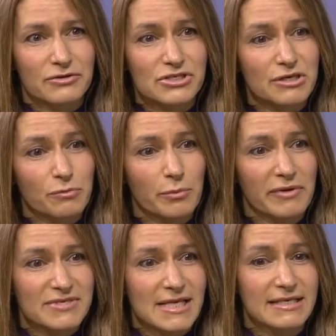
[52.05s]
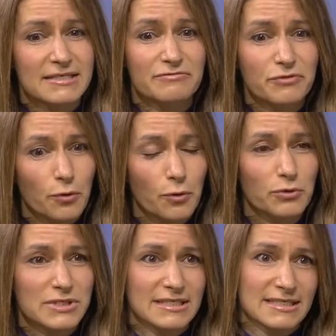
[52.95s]
So what we've said is, of
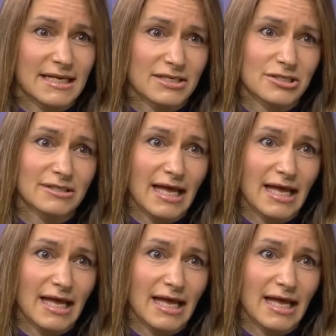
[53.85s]
course, international